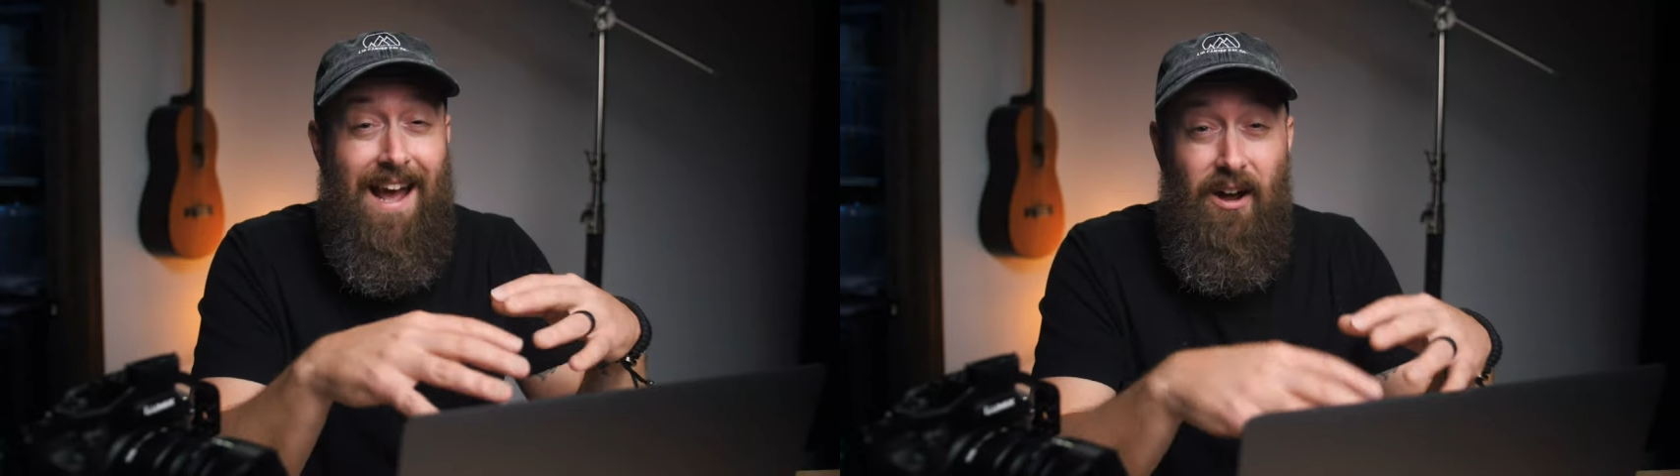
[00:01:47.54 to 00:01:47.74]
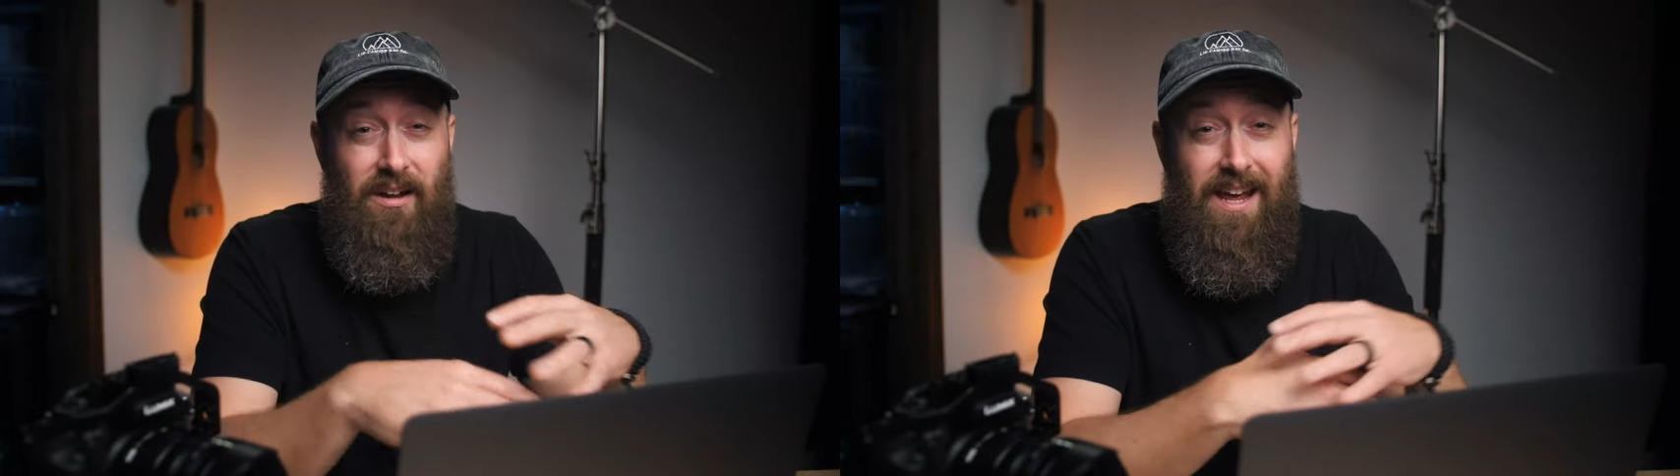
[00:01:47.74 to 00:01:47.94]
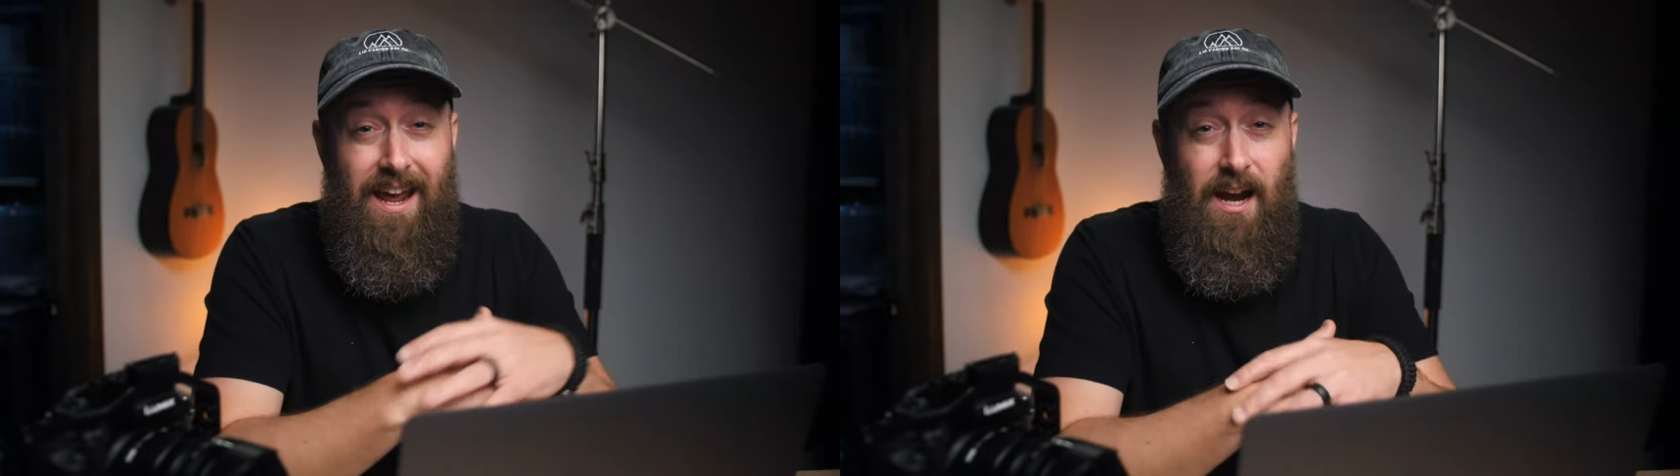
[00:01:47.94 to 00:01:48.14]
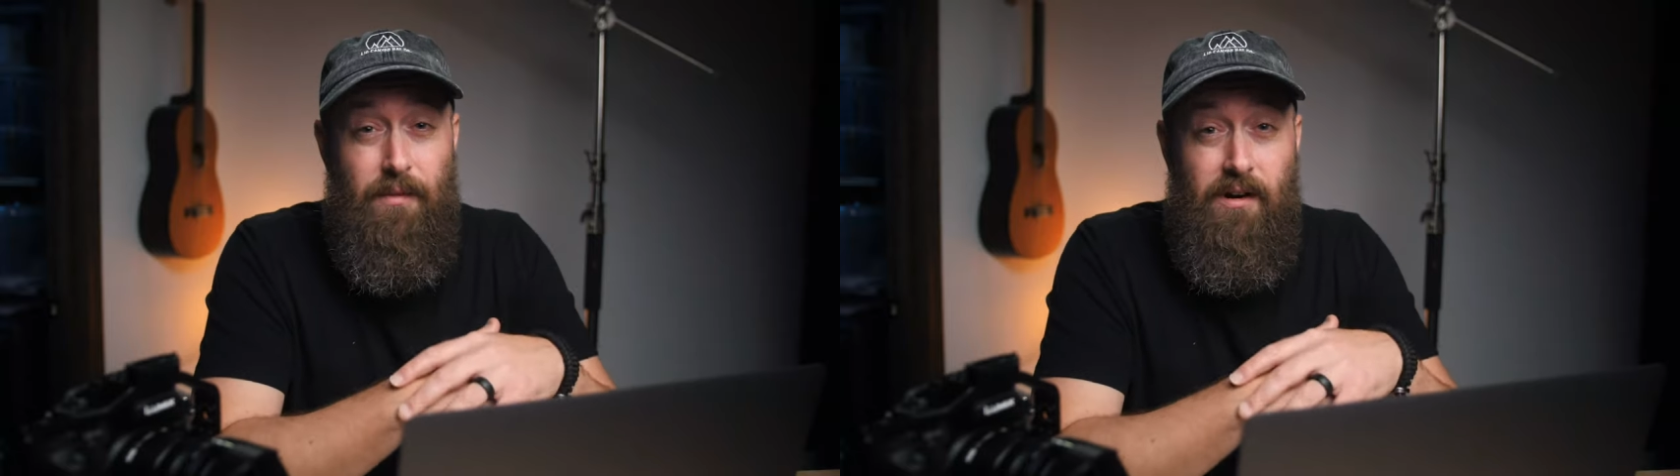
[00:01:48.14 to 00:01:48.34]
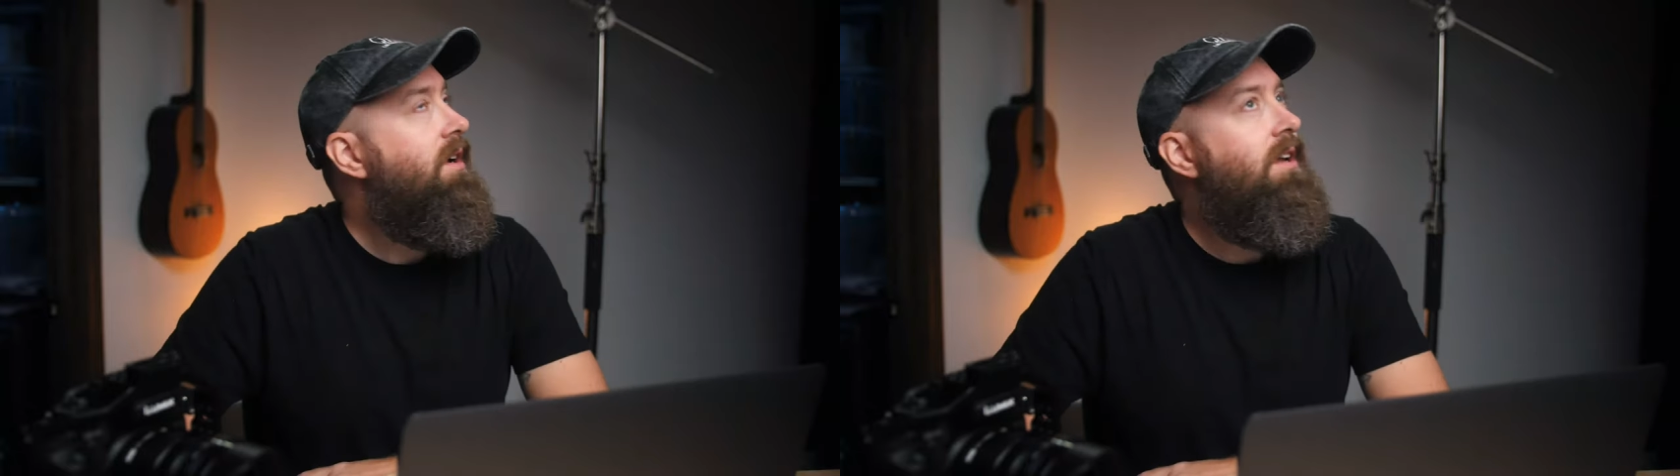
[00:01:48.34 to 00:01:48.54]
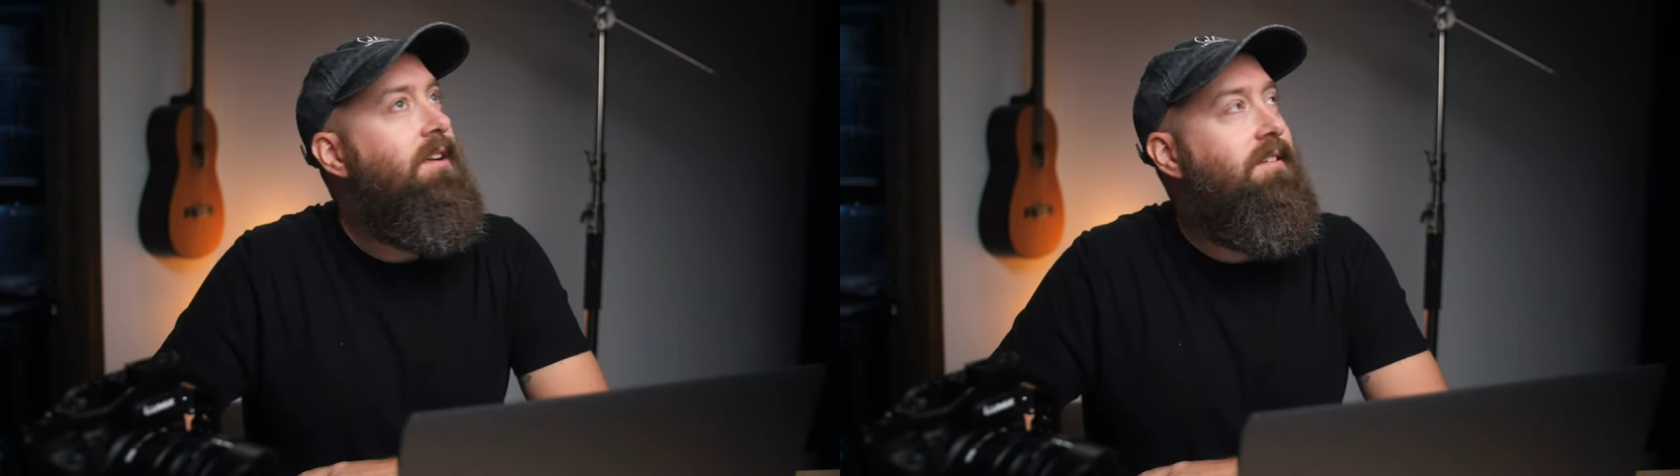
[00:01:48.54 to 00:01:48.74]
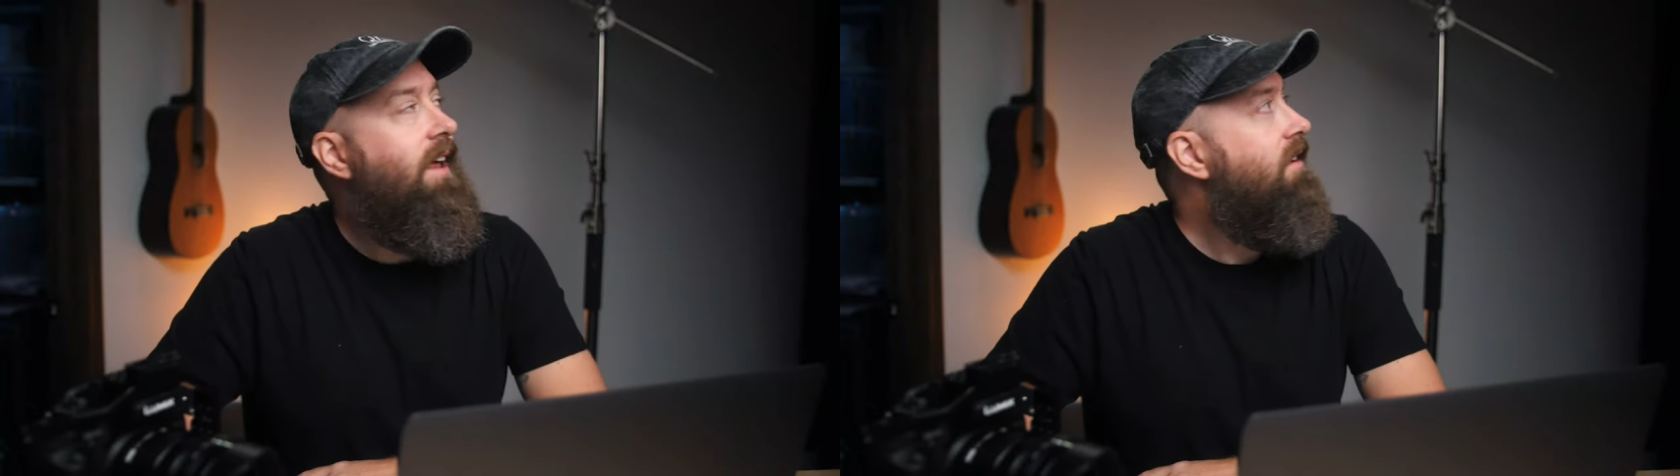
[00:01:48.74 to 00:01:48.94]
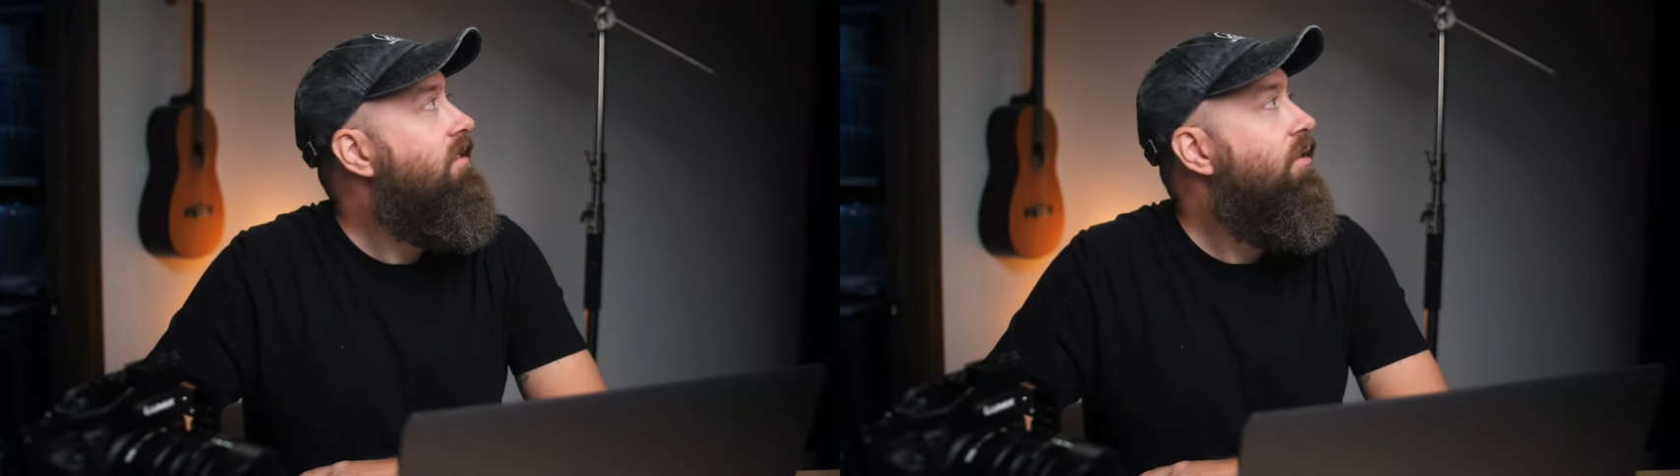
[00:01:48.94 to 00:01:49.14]
out of camera. What is
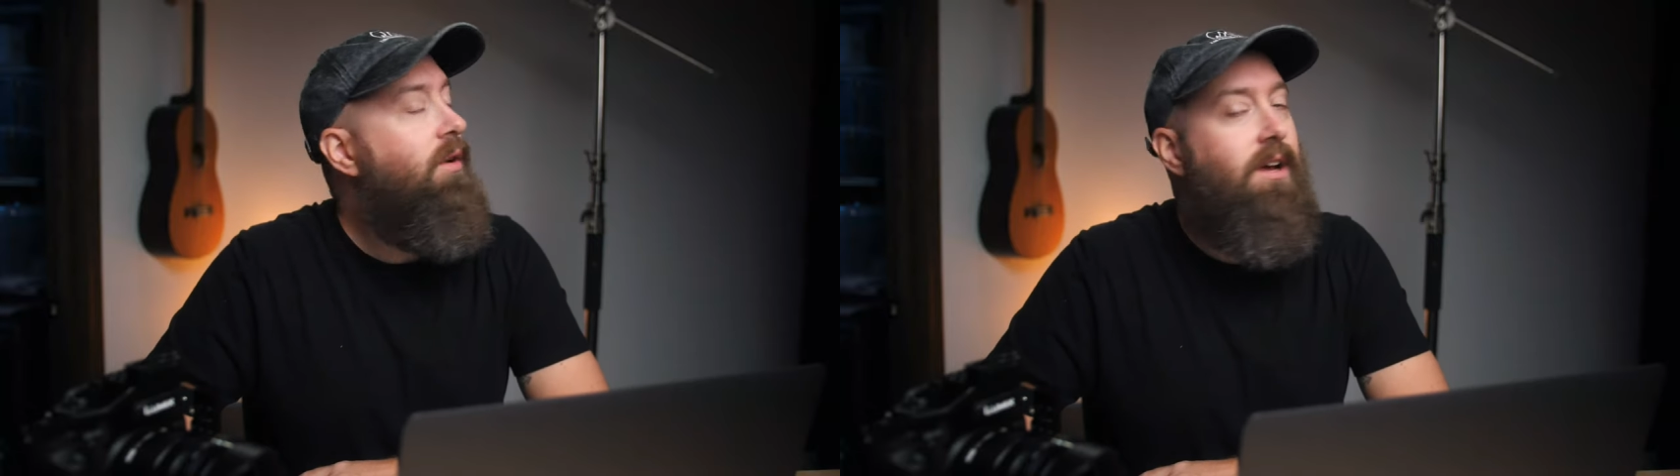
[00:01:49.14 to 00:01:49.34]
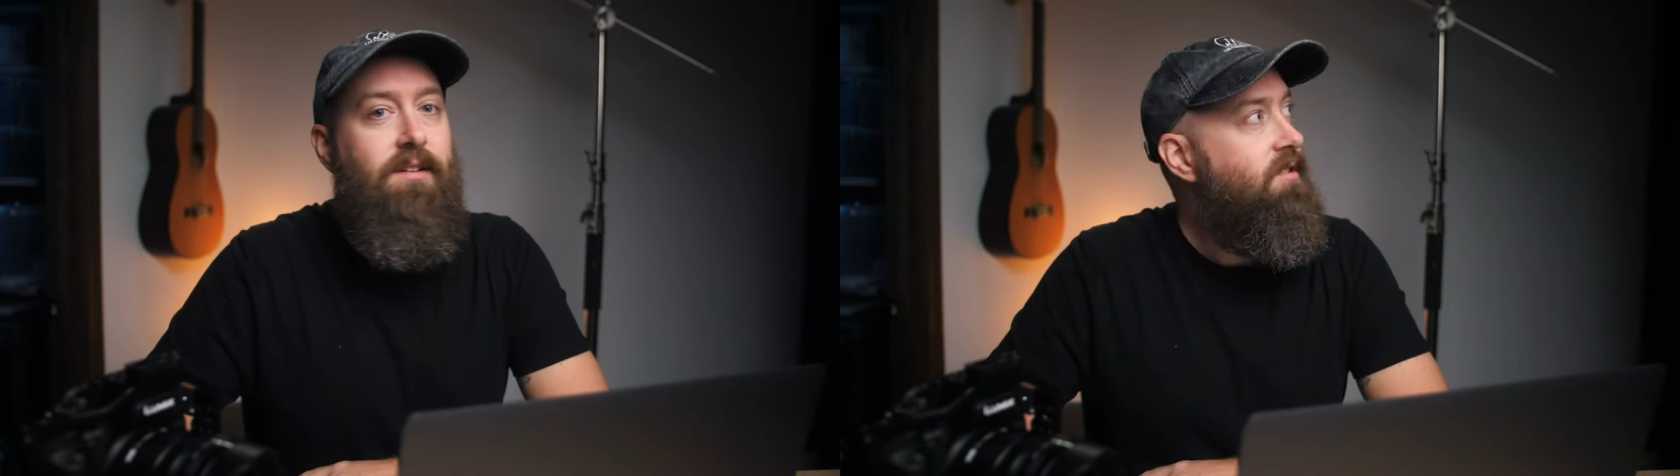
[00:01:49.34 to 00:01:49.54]
that noise?